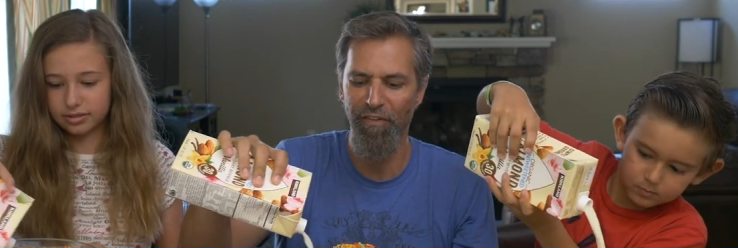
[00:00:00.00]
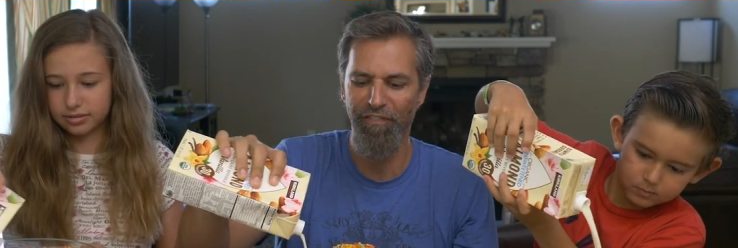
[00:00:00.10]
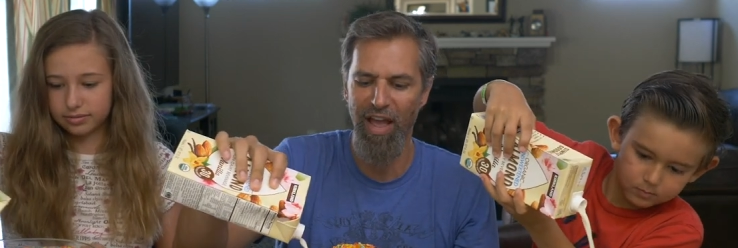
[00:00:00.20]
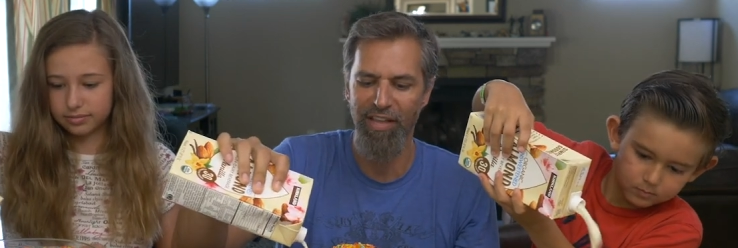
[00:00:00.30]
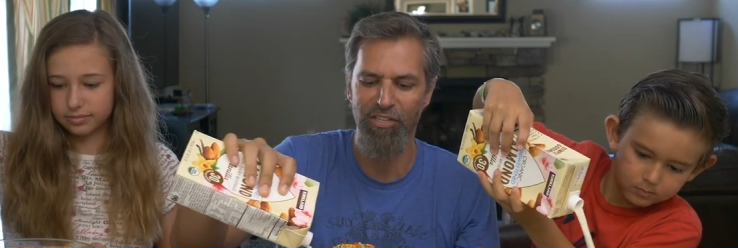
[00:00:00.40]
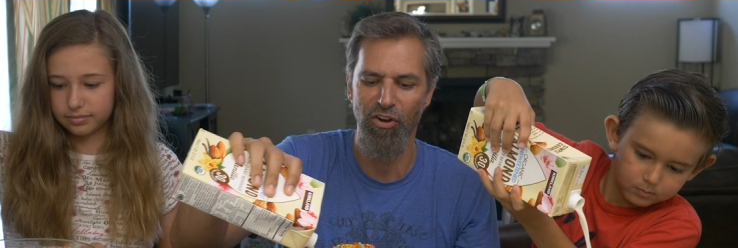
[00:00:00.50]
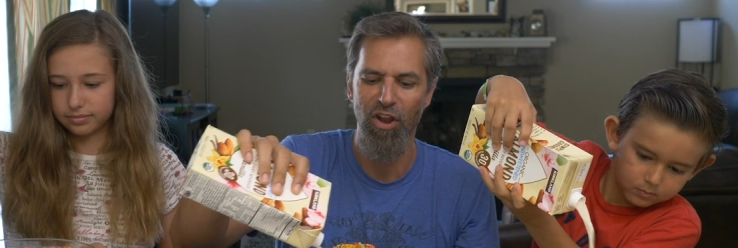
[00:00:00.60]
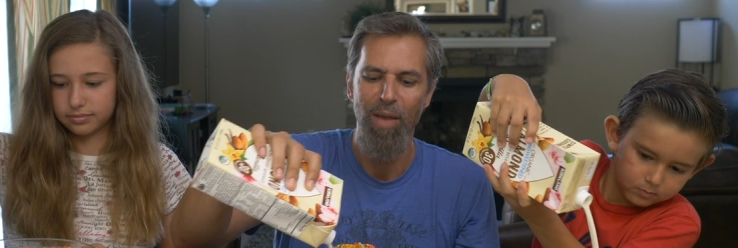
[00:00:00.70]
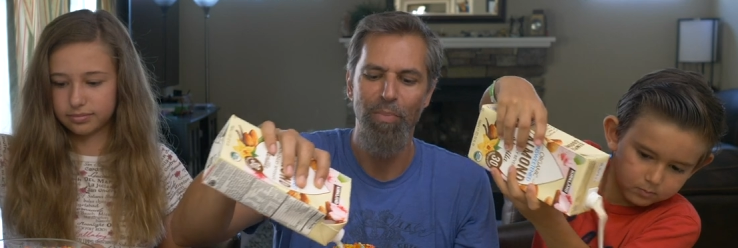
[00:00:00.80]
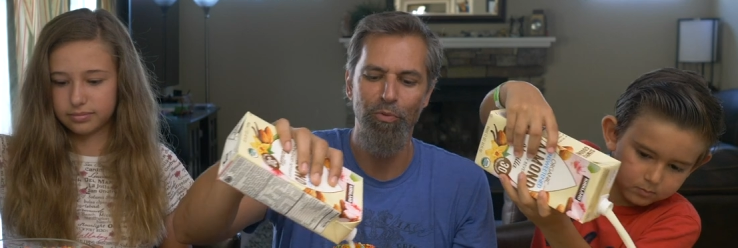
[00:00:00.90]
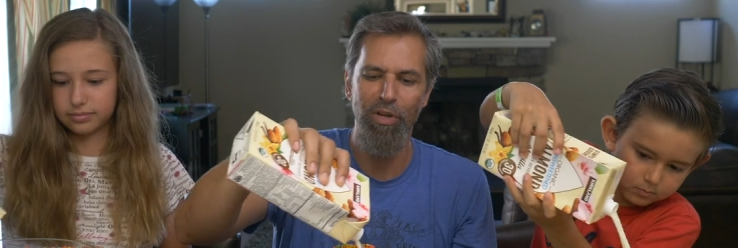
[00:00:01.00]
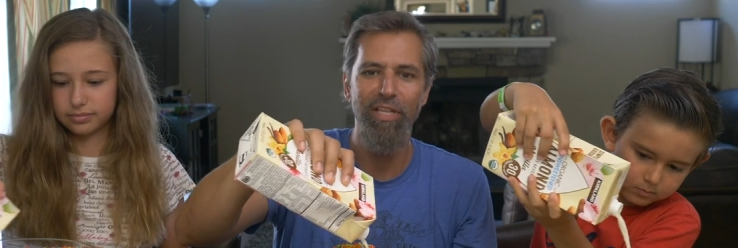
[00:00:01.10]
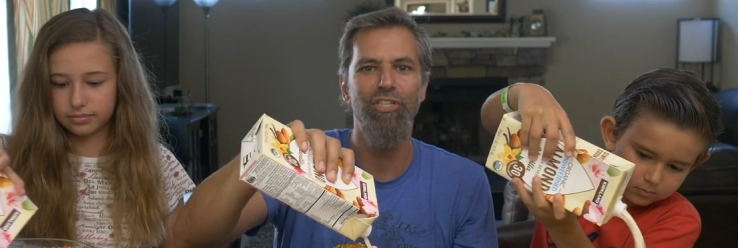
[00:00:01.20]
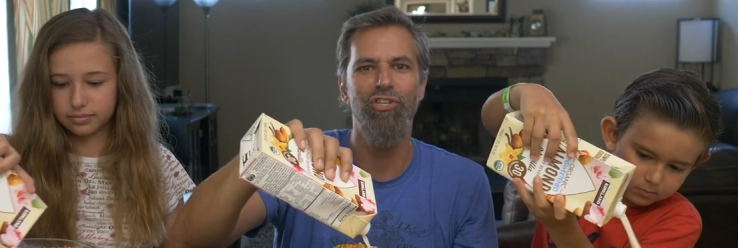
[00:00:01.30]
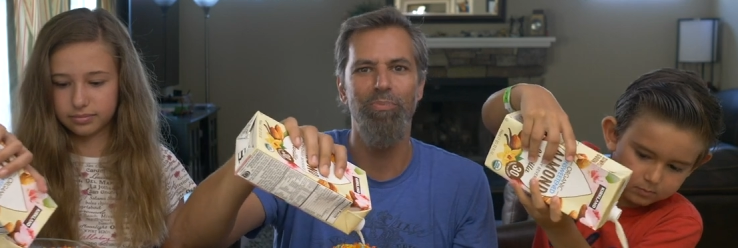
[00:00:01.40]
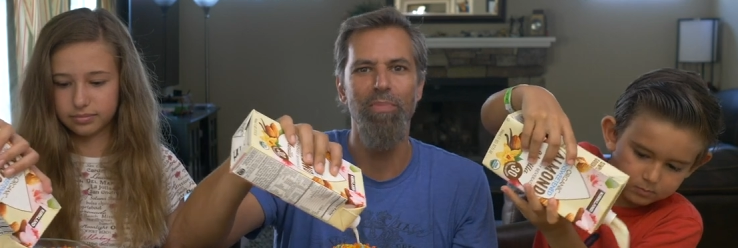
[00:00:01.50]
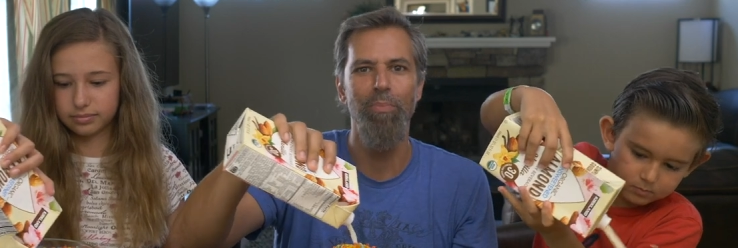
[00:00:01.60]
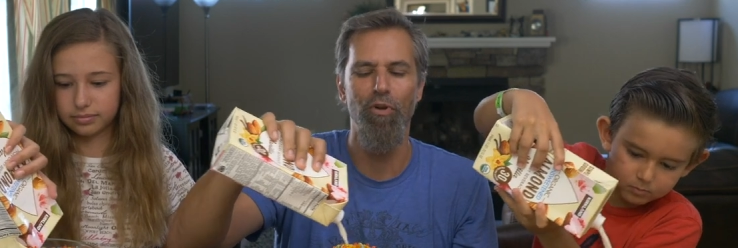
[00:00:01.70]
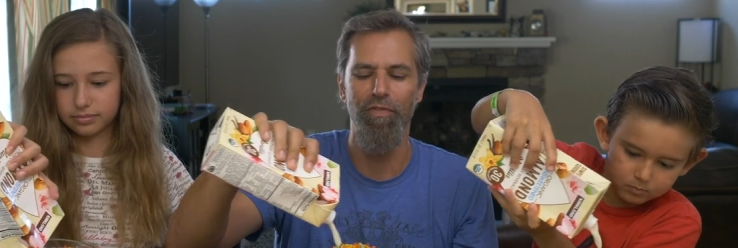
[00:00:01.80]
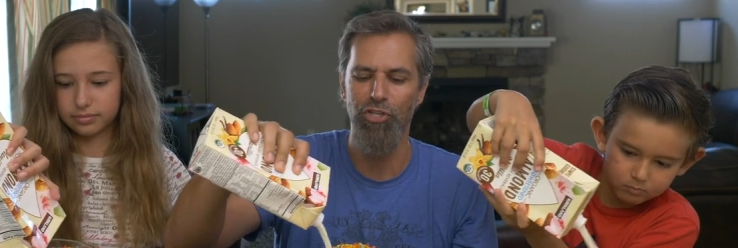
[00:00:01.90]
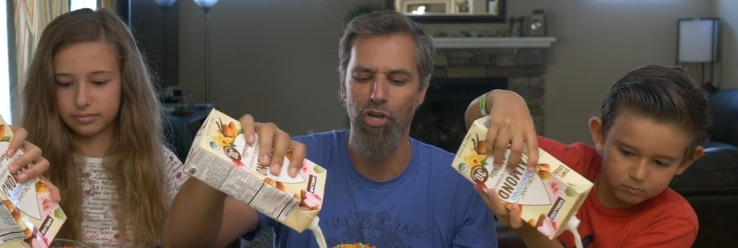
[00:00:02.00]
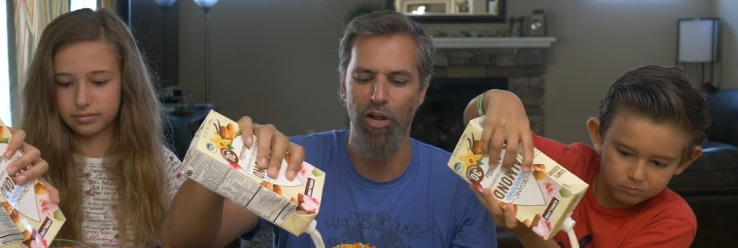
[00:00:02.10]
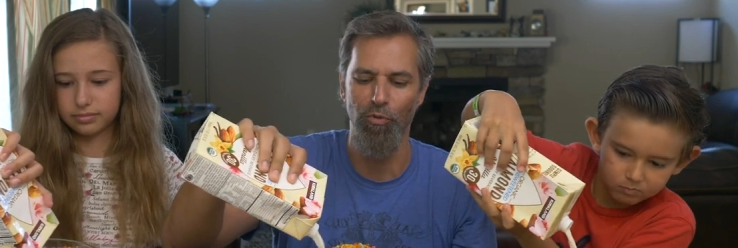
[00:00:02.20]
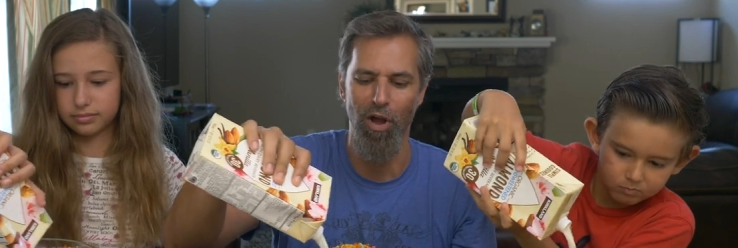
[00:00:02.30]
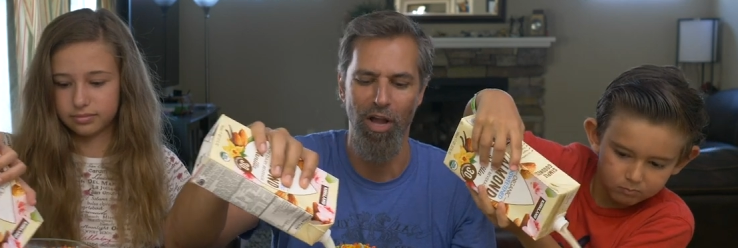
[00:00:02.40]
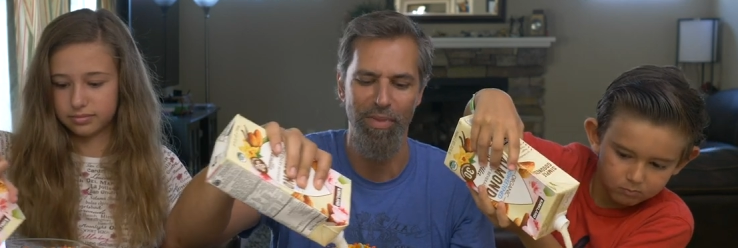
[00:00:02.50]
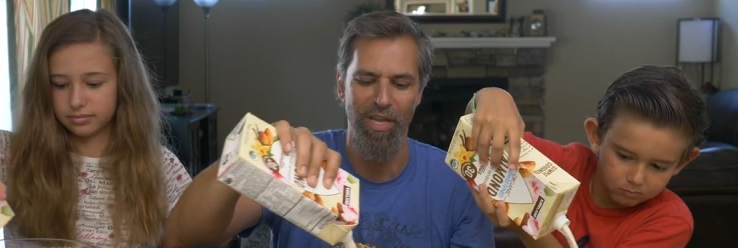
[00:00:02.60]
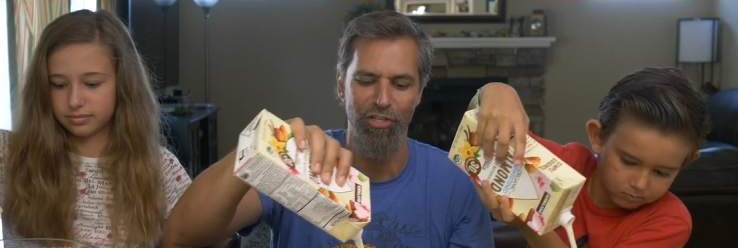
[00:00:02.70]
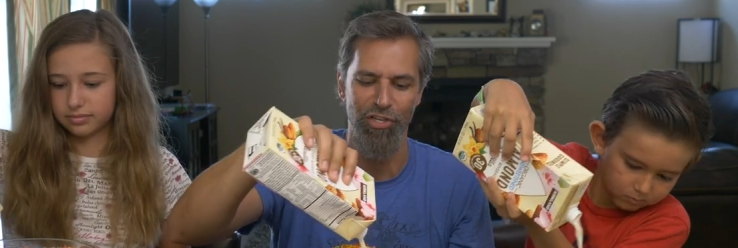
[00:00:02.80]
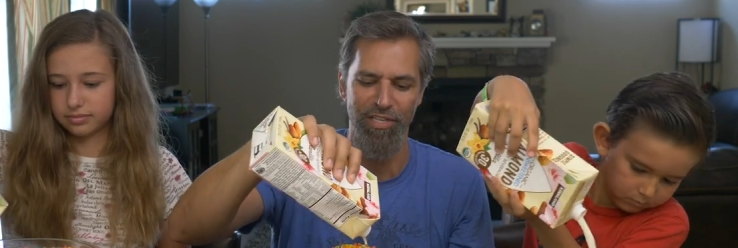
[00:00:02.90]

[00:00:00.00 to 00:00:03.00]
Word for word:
Speaker 1: more faster, but really it's just me proving Johnna wrong because